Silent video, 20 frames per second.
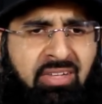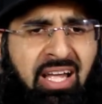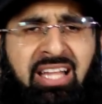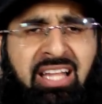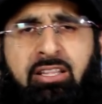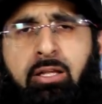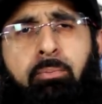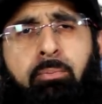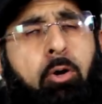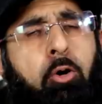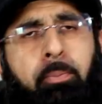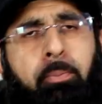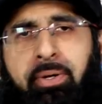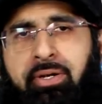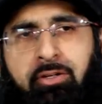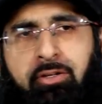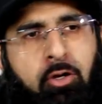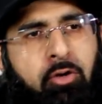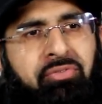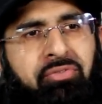At the
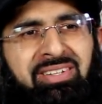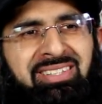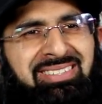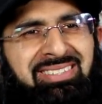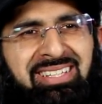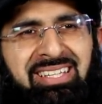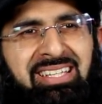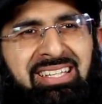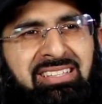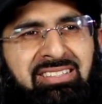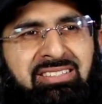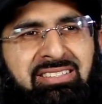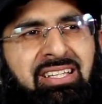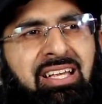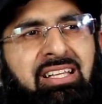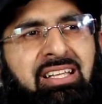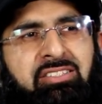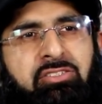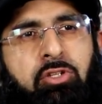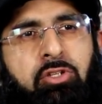moment, obviously, it's
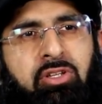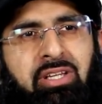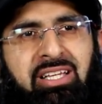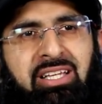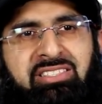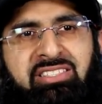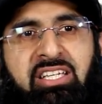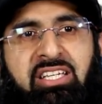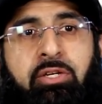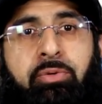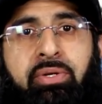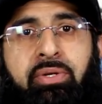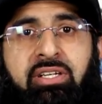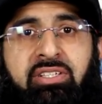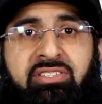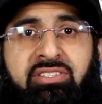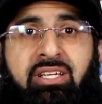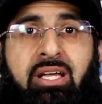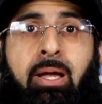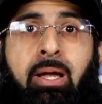it's not that
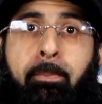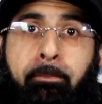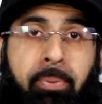serious,